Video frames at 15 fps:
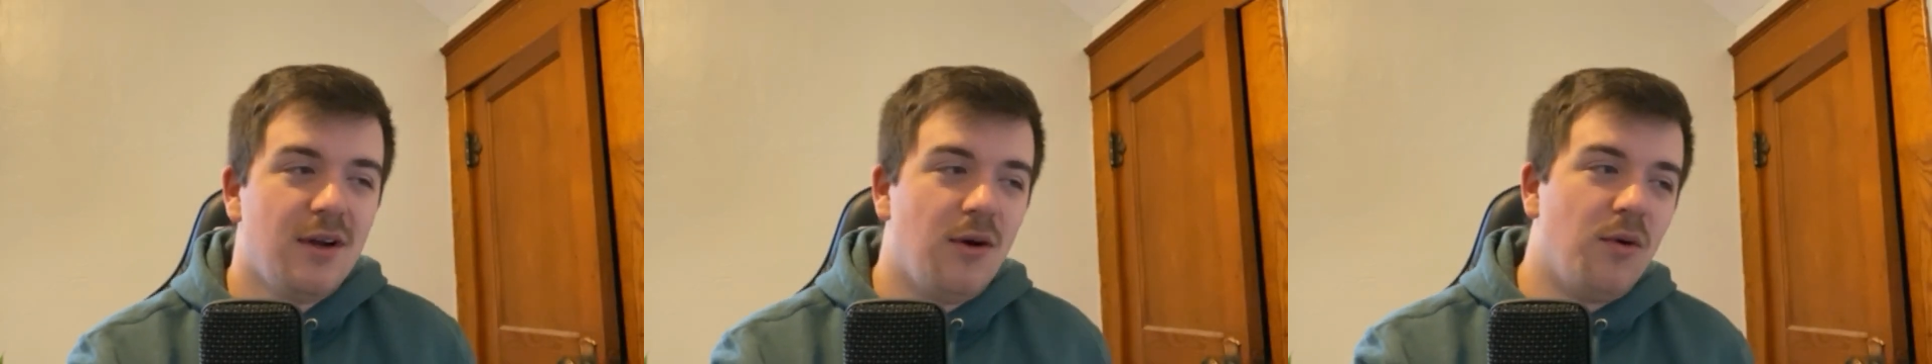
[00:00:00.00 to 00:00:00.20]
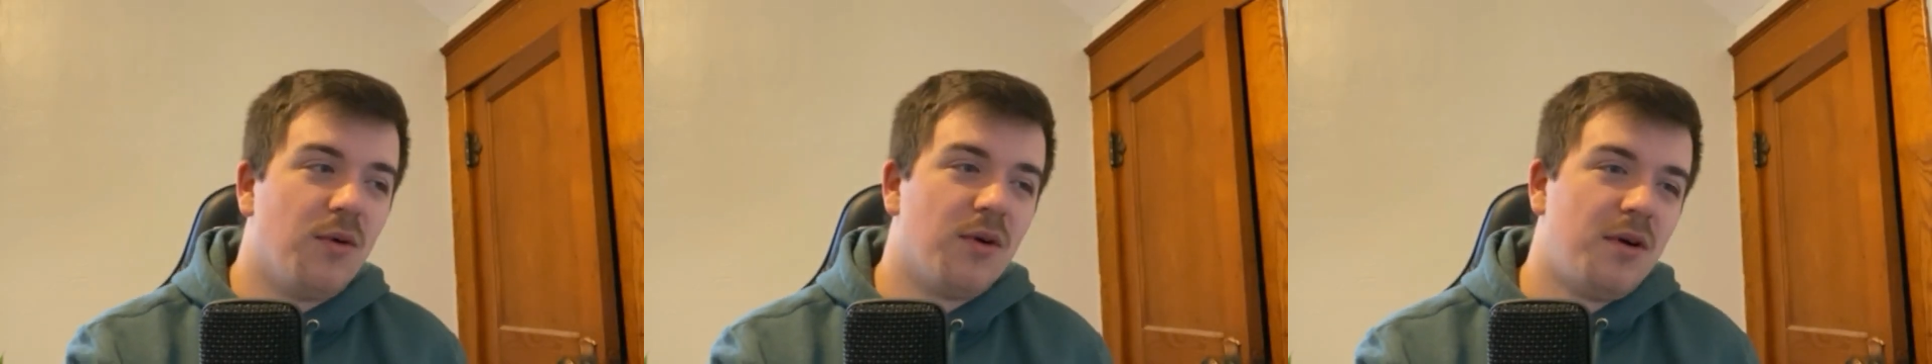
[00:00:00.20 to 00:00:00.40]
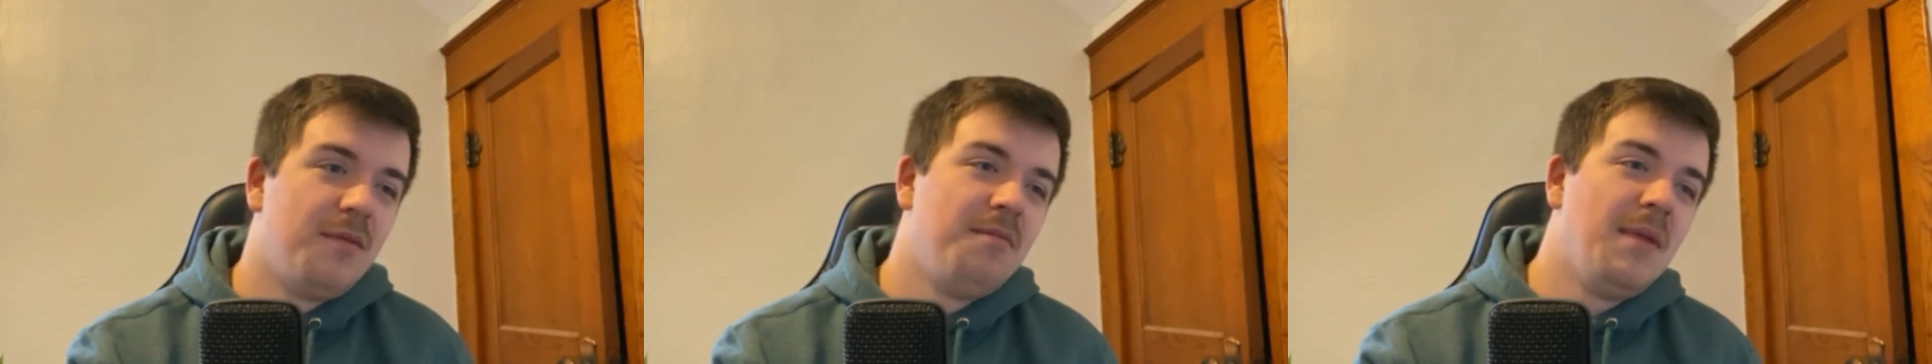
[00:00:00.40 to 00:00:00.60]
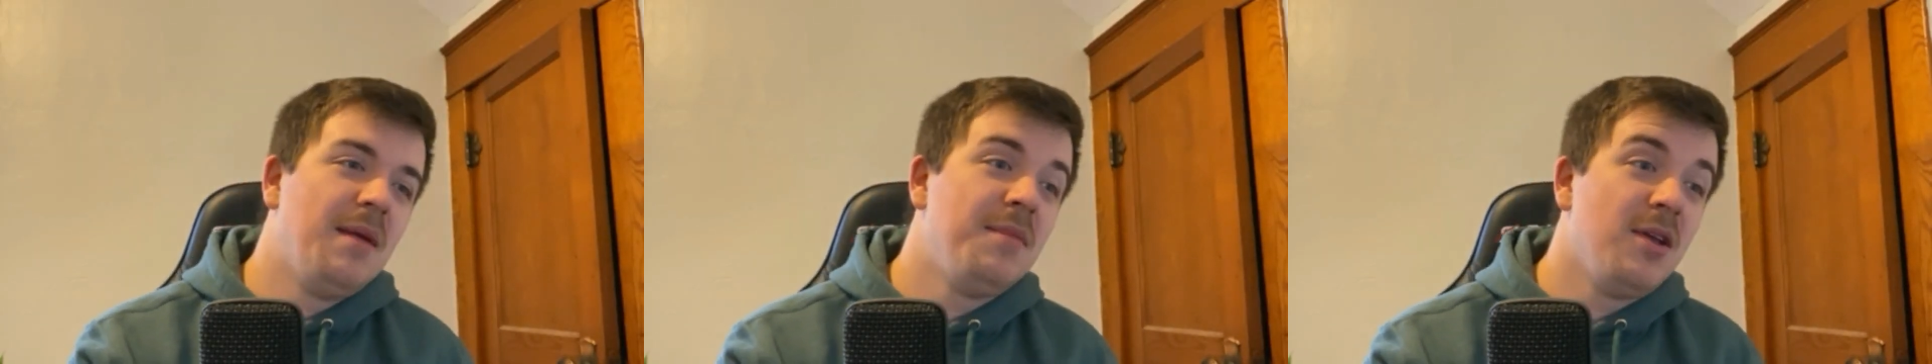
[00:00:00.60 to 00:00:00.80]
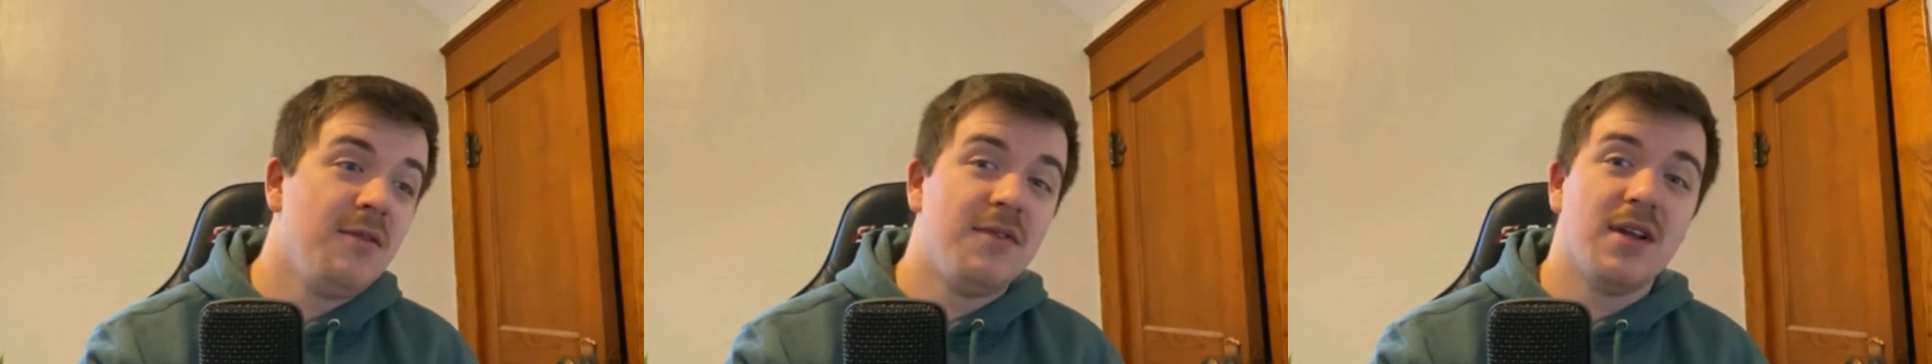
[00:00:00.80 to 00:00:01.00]
Or
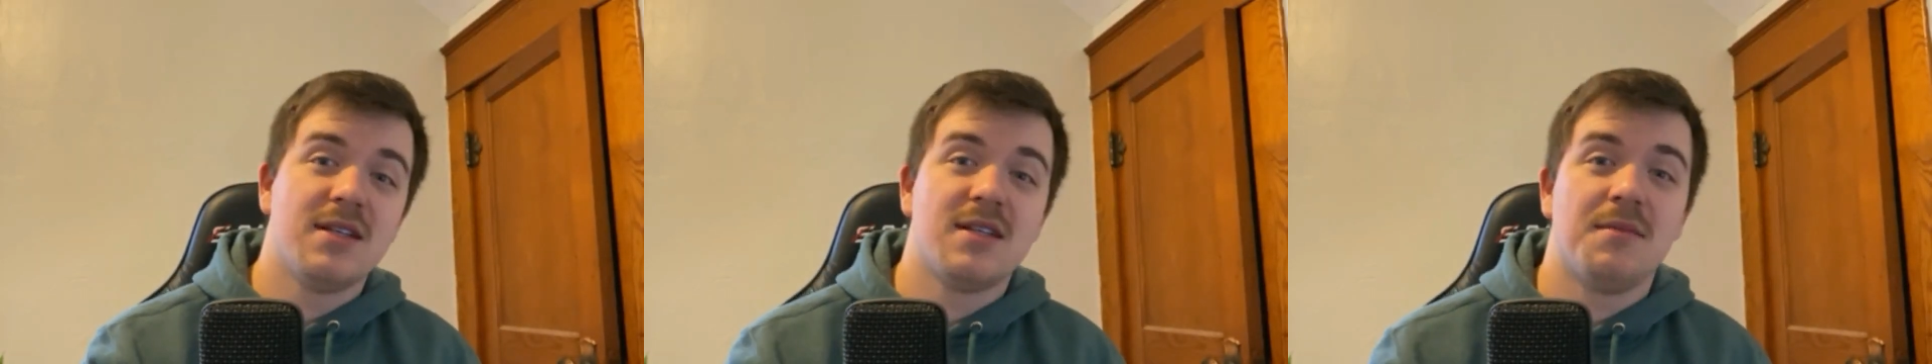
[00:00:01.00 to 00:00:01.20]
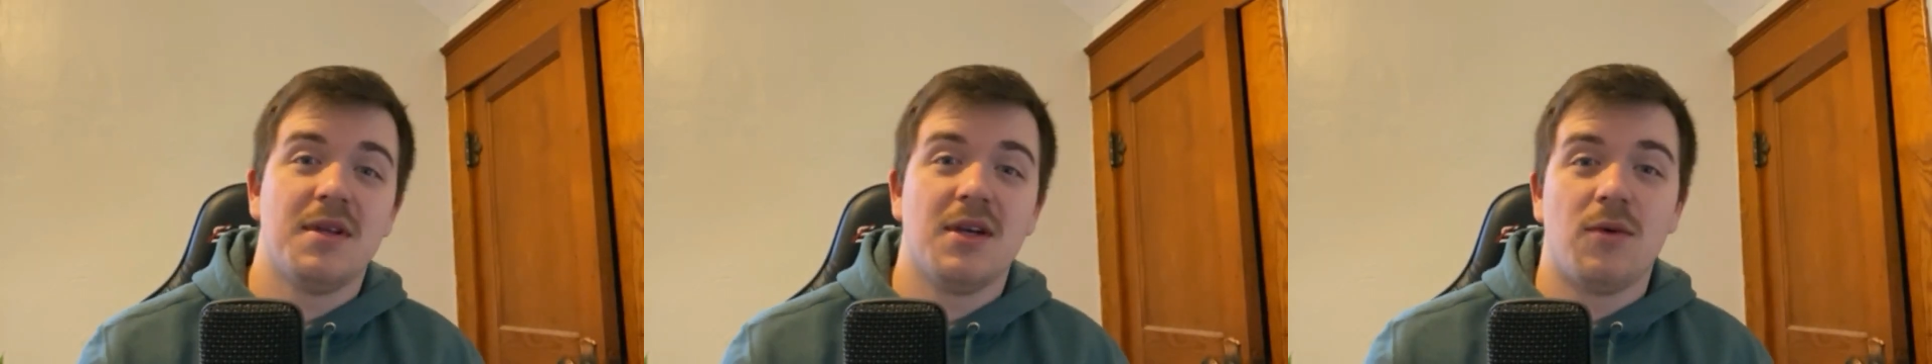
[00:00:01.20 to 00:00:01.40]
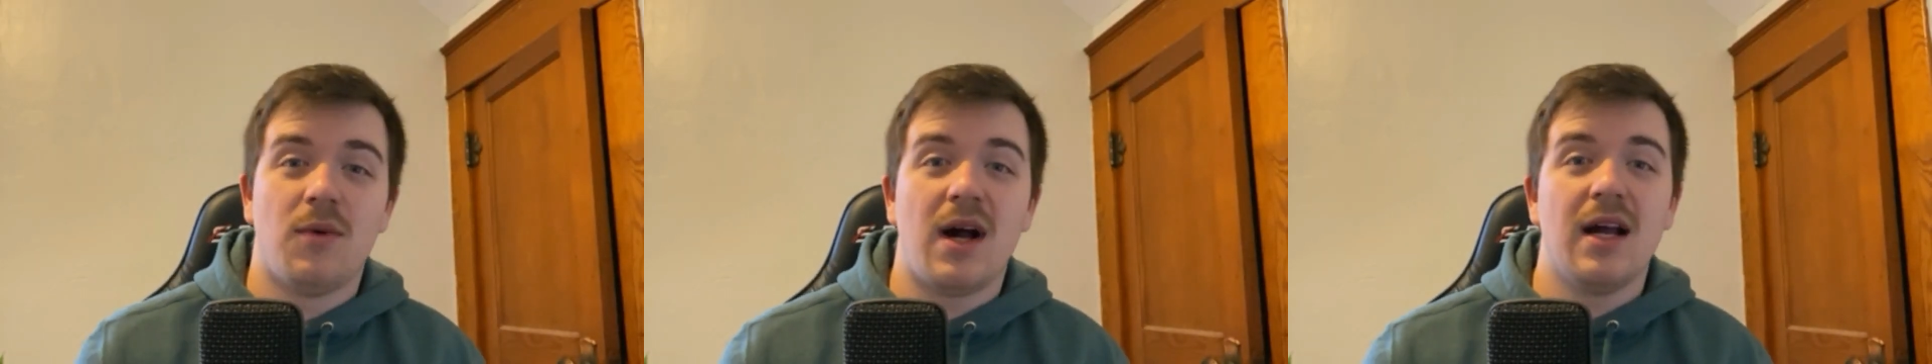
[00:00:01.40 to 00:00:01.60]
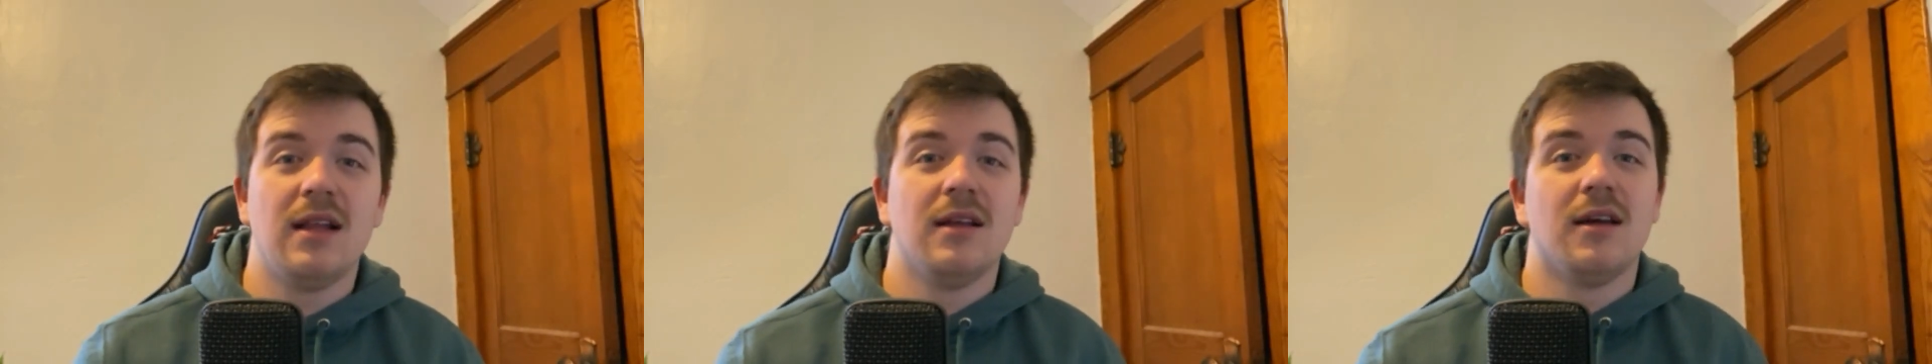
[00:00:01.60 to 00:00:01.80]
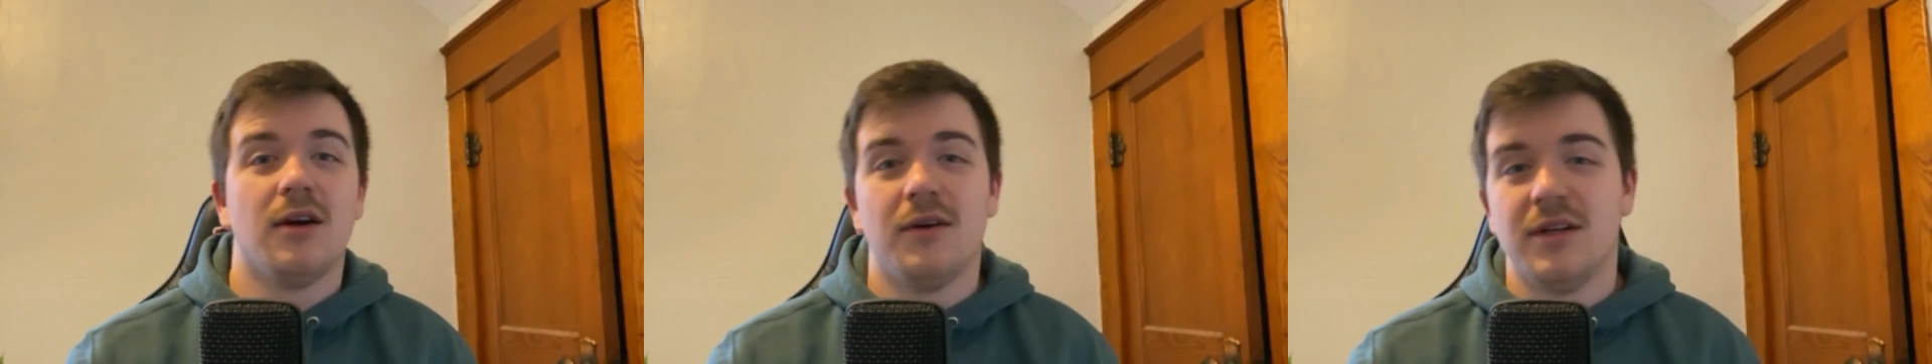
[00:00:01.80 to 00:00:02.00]
maybe you've done something a while
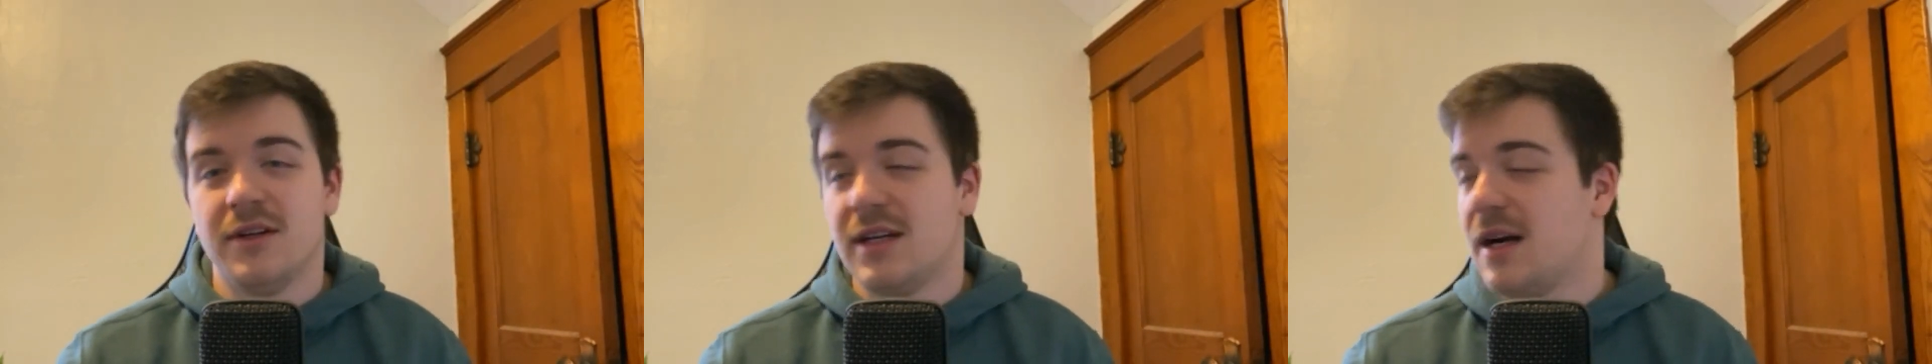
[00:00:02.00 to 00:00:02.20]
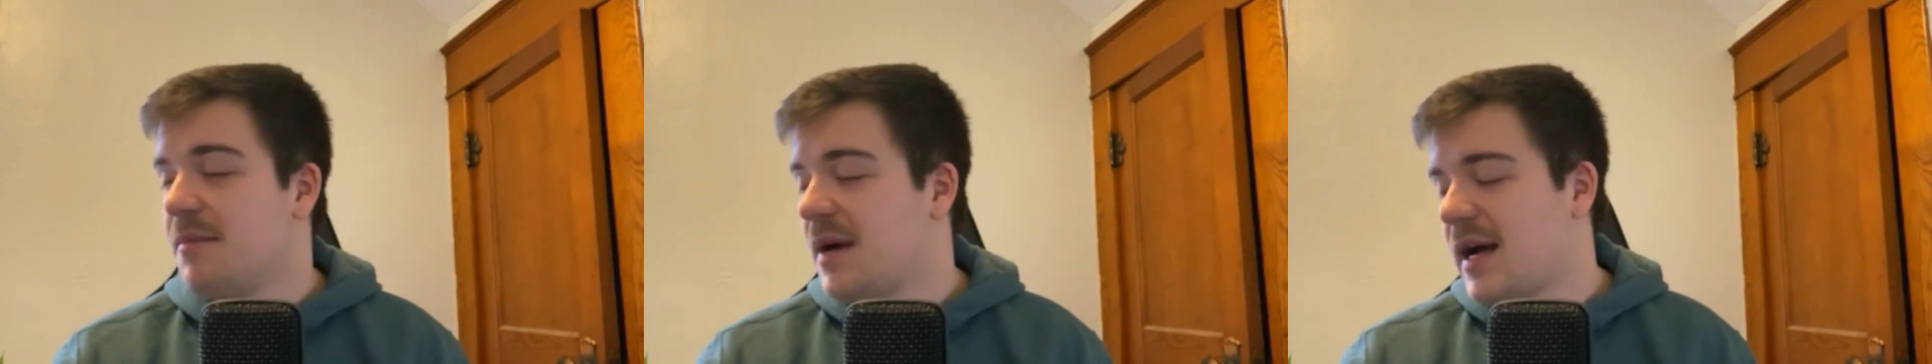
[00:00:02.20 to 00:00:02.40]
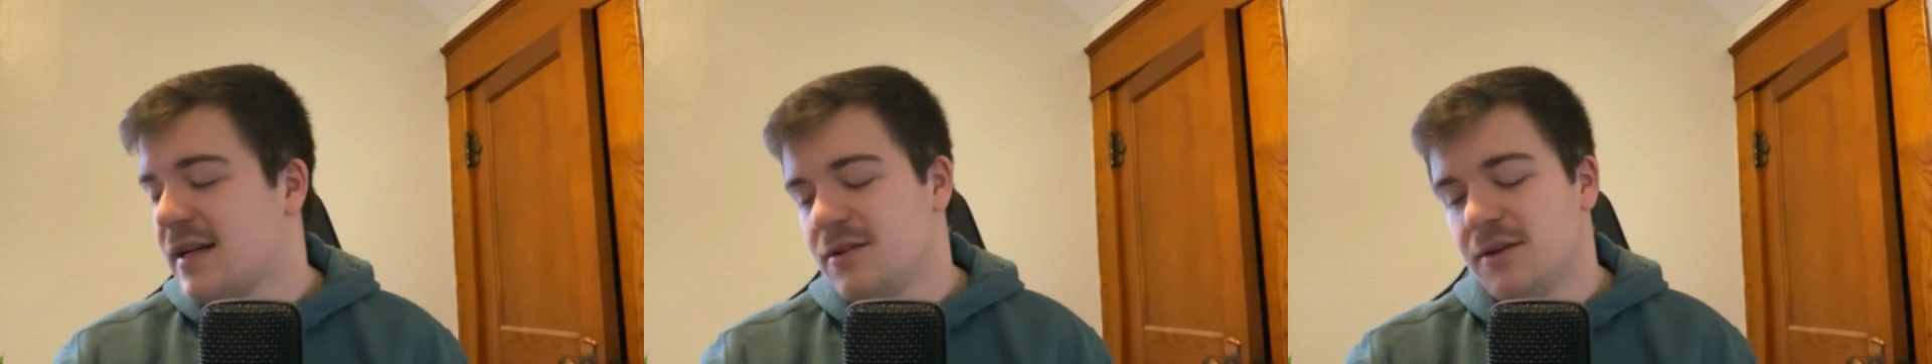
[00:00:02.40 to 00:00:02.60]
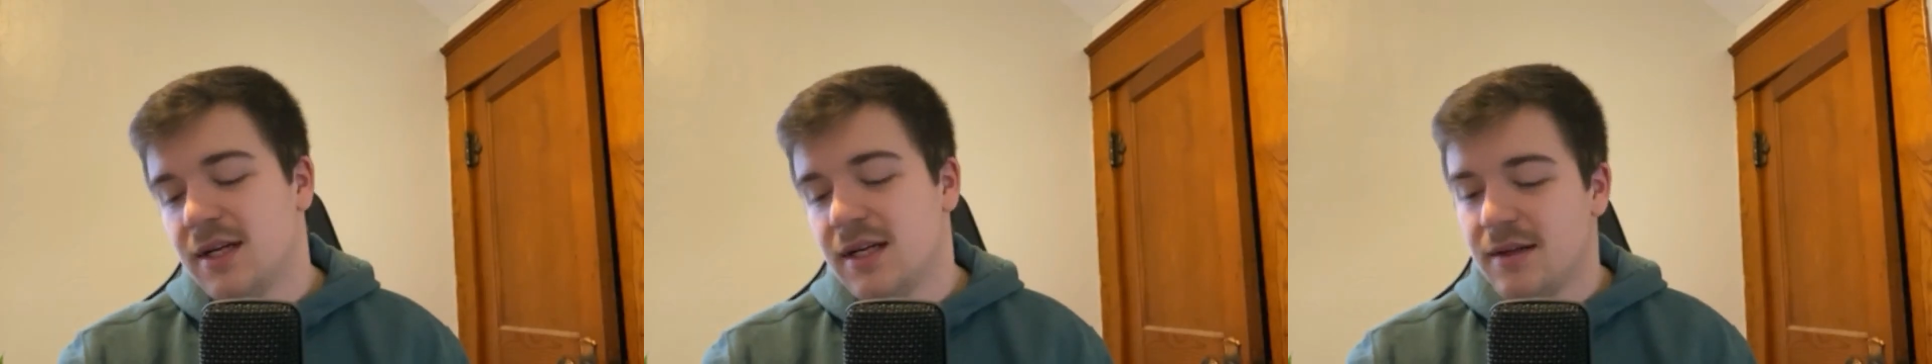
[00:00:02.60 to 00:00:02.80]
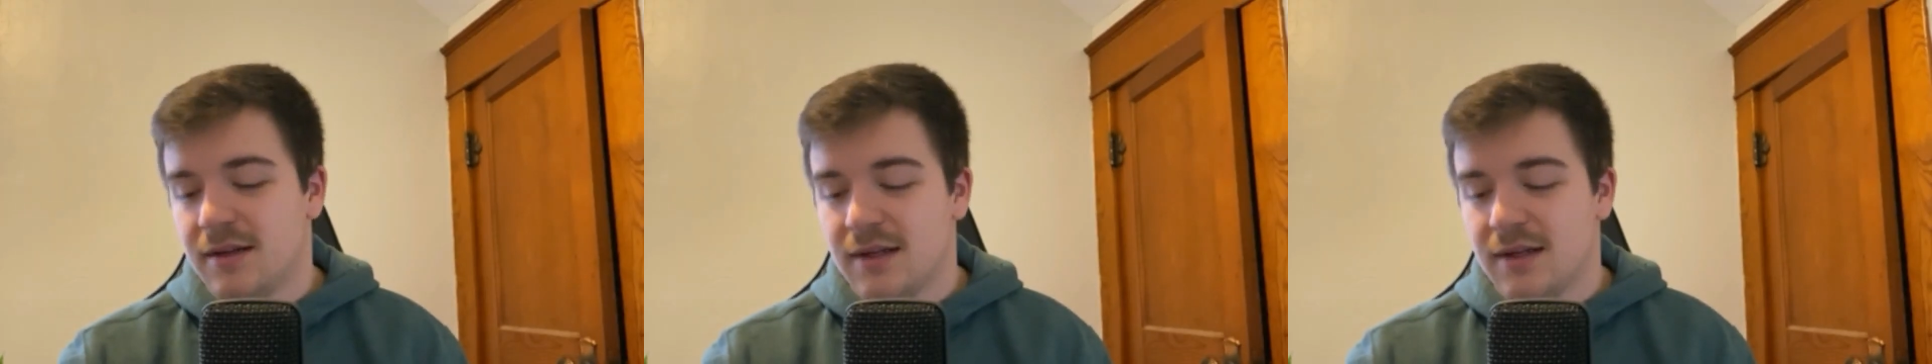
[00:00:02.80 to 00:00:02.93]
ago and you come back to it